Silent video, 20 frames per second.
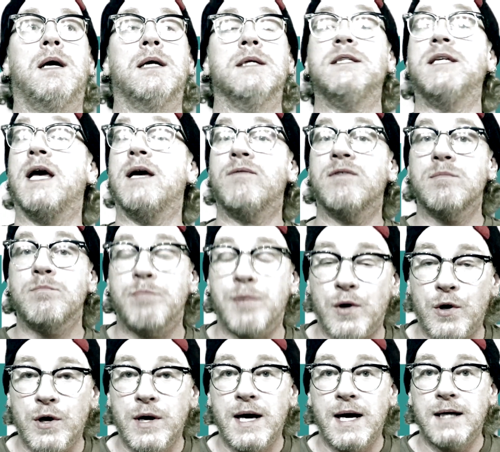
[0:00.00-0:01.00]
David
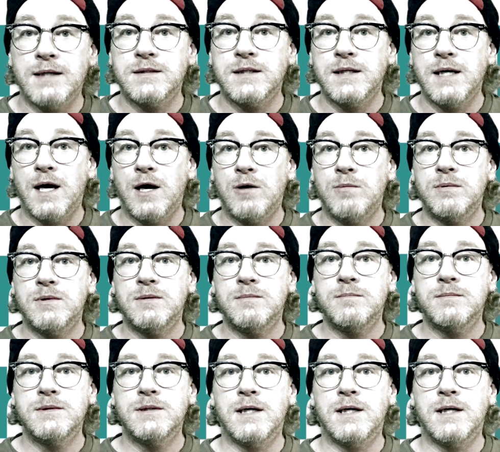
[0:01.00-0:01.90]
Byrne has an album.